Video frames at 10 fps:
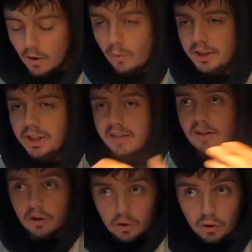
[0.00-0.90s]
which
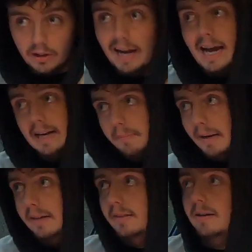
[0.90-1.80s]
is a good and a
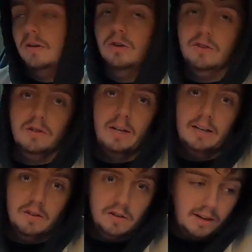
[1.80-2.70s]
bad thing, because
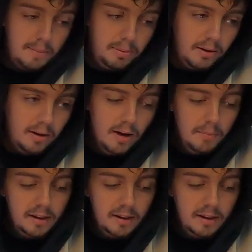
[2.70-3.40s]
it's a sleeper,